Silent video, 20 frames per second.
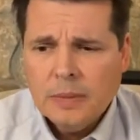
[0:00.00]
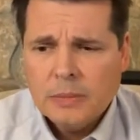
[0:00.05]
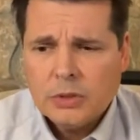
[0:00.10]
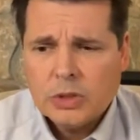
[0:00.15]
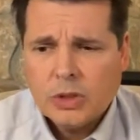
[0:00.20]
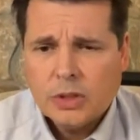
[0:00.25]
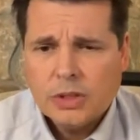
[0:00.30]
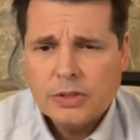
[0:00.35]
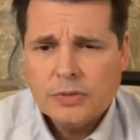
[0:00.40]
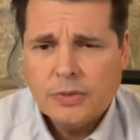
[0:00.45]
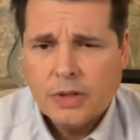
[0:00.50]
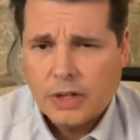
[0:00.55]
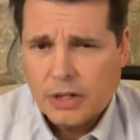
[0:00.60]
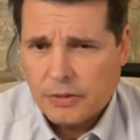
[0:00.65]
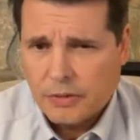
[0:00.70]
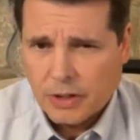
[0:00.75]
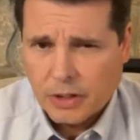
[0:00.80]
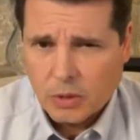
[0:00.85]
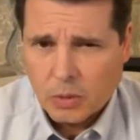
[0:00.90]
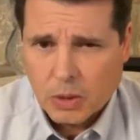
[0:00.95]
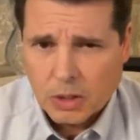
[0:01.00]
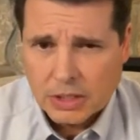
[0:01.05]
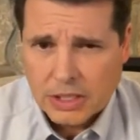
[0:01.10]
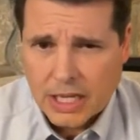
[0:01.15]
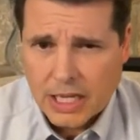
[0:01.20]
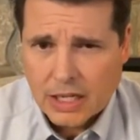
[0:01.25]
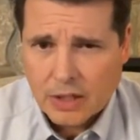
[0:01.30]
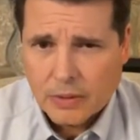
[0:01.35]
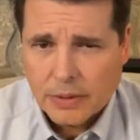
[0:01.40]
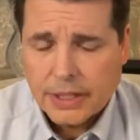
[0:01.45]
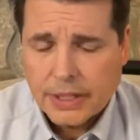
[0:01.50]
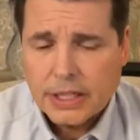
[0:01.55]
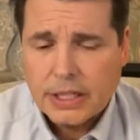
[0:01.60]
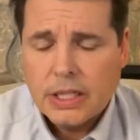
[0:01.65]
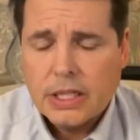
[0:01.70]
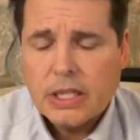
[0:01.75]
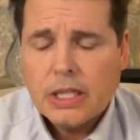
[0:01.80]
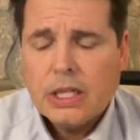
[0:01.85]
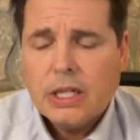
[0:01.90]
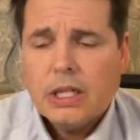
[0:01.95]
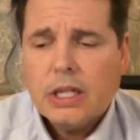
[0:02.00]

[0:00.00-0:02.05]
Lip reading: So it's very, very well tolerated.